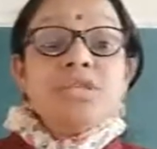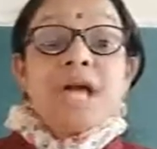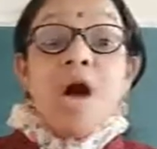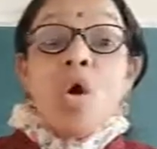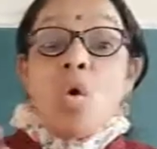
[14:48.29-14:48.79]

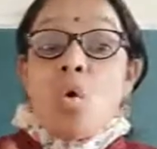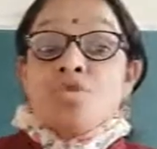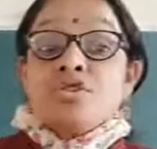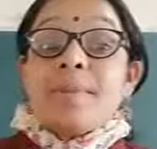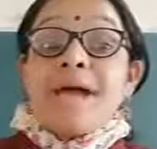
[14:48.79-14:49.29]
are
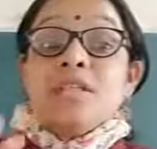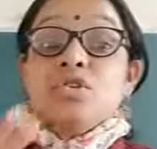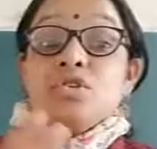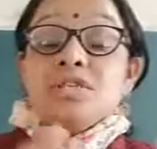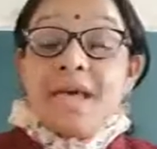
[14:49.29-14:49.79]
owned by the
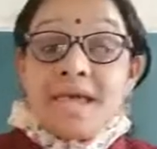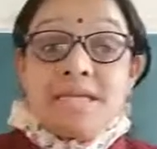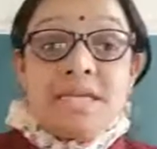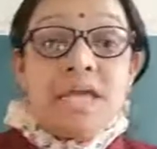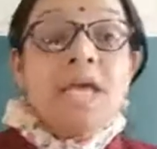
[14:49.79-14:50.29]

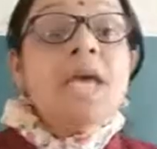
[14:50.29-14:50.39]
society